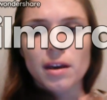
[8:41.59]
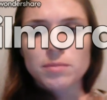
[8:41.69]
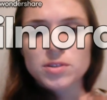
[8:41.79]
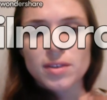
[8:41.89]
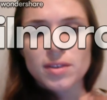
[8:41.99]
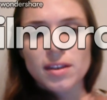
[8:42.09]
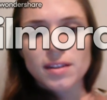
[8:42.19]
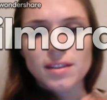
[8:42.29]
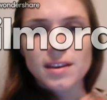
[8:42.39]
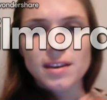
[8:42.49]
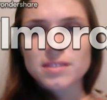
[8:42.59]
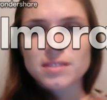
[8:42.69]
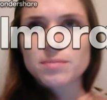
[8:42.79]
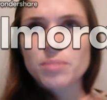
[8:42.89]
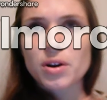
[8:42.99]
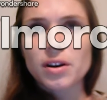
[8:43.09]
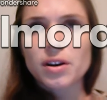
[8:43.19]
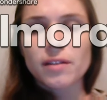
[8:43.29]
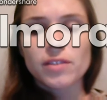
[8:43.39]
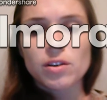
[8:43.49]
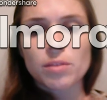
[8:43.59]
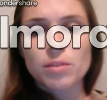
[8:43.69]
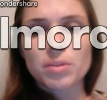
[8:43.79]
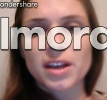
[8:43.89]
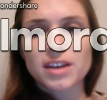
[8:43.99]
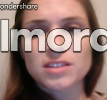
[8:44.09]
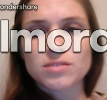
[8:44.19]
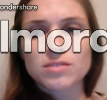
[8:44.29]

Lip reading: So I thought that part of the unit plan is